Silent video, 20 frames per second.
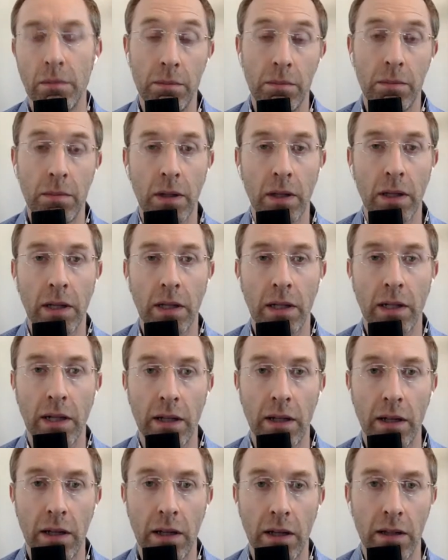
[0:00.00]
and
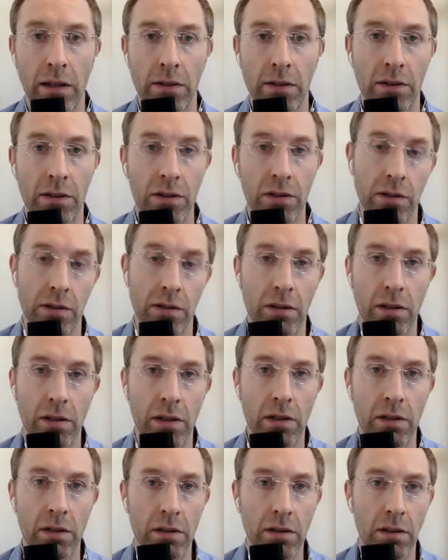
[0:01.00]

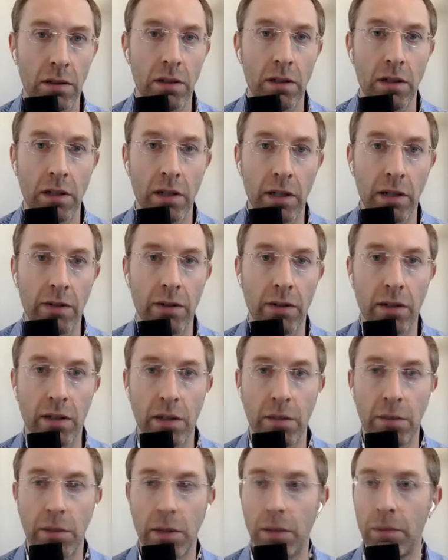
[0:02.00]
I thought that
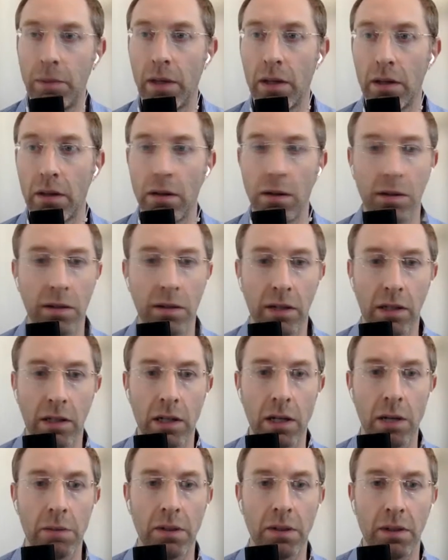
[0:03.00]
might make a good thing to
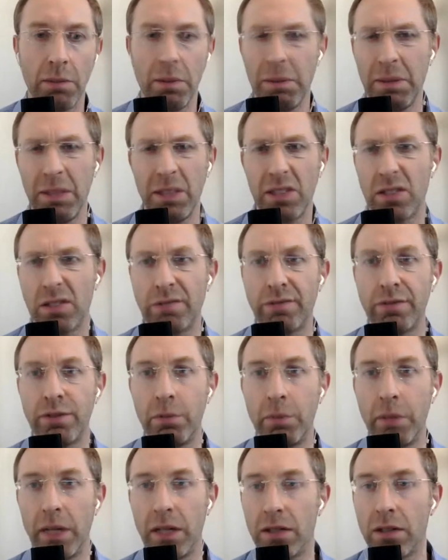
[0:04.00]
comment on. Maybe just a few
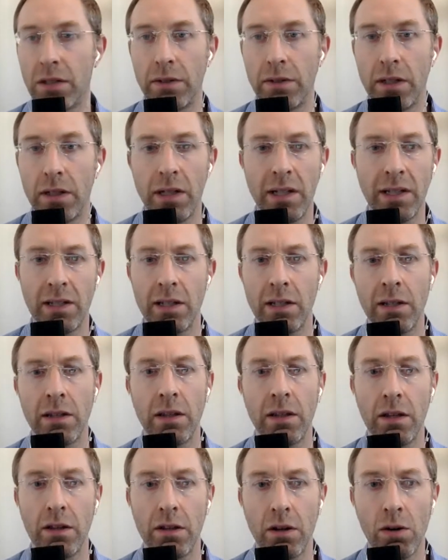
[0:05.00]
minutes of it.
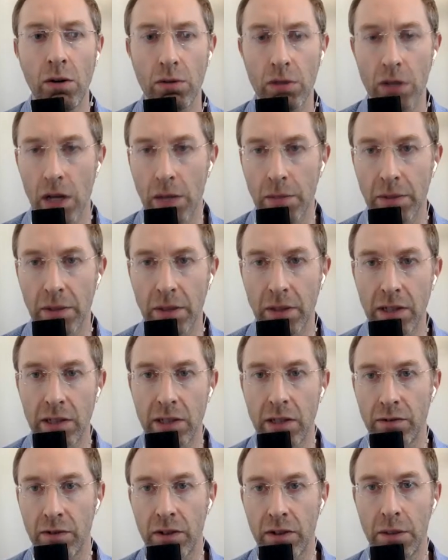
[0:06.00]
The whole
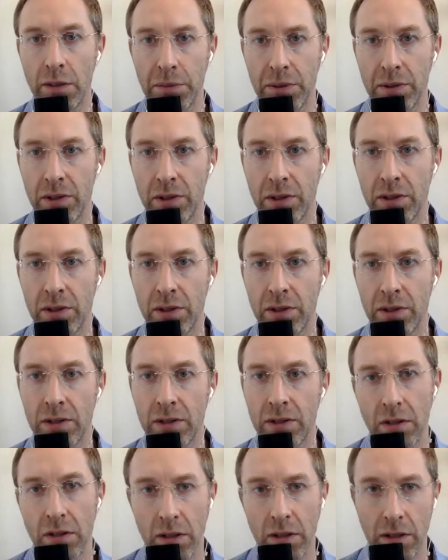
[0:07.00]
compilation of clips
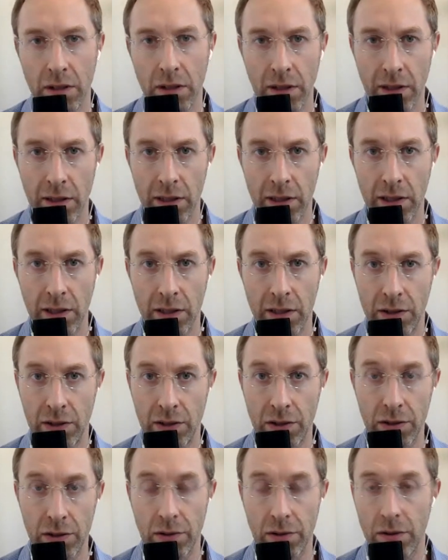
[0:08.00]
is
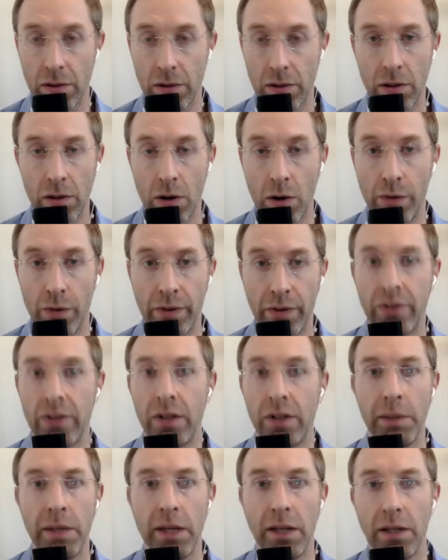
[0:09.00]
over 30
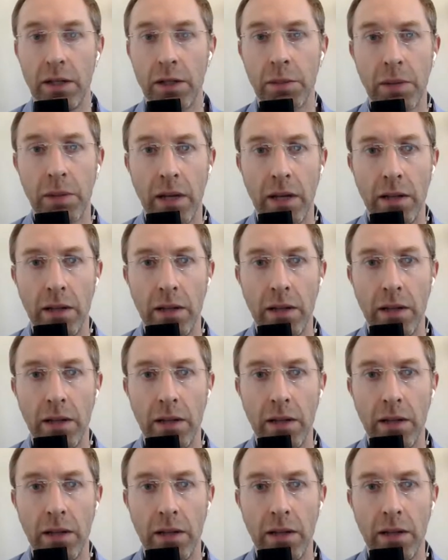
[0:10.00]
minutes, but